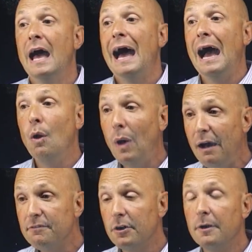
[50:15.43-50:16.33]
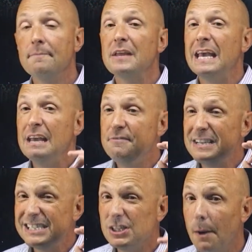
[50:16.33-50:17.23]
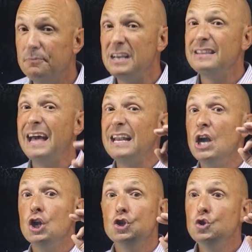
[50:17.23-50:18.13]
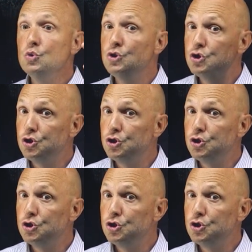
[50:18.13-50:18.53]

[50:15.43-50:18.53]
However, if it's something that you